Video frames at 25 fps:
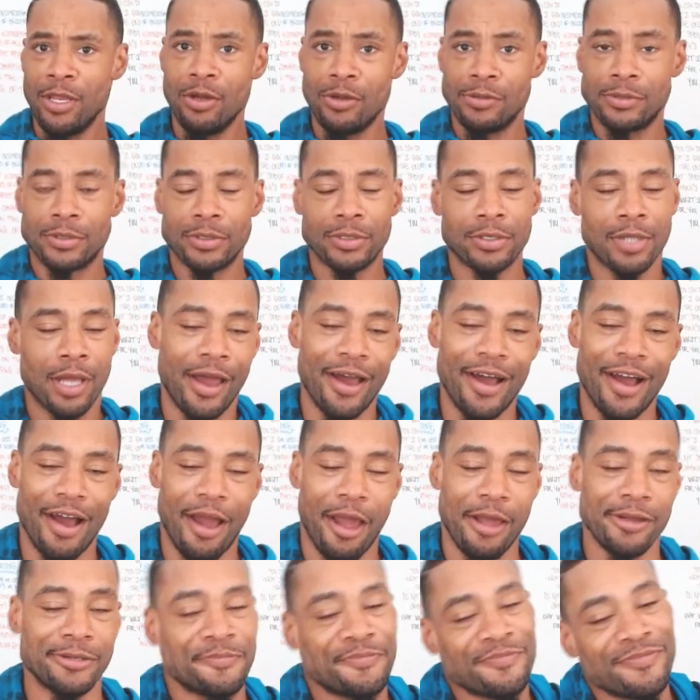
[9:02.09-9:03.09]
to you?
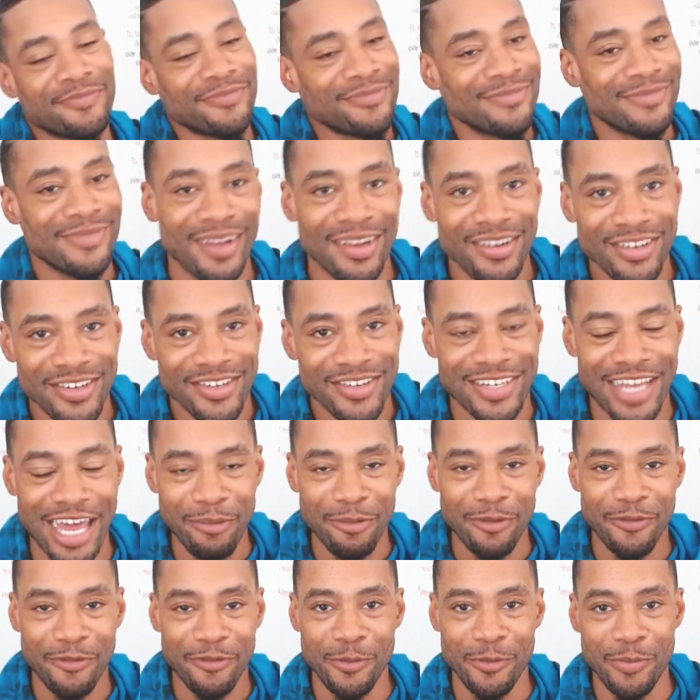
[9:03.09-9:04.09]
He
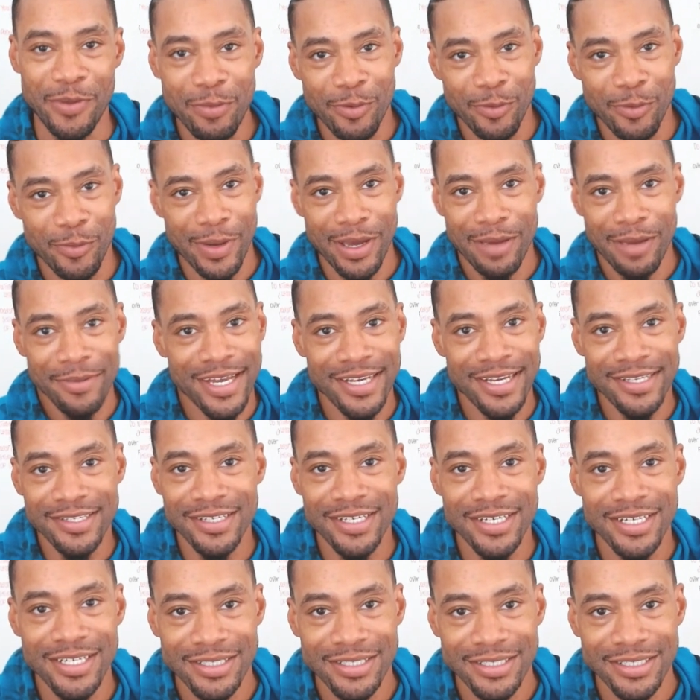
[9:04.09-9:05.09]
stabbed people, baby. That's
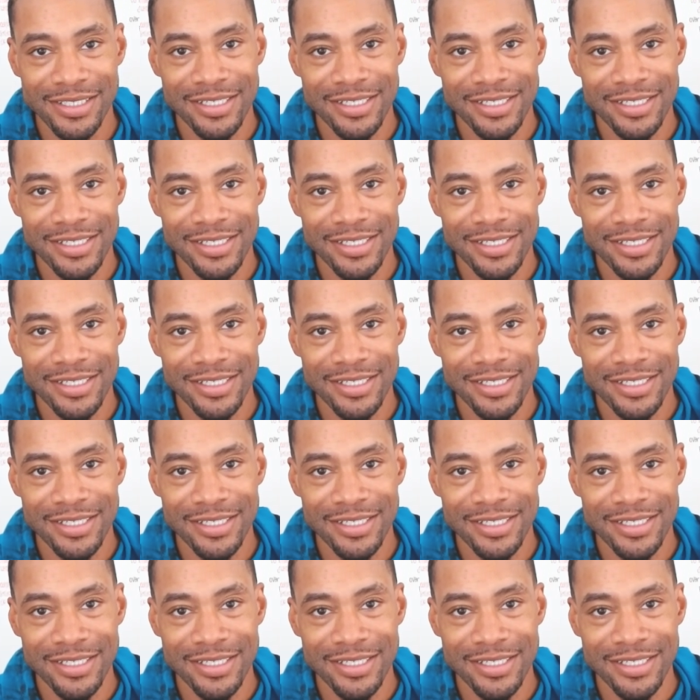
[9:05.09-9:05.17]
it.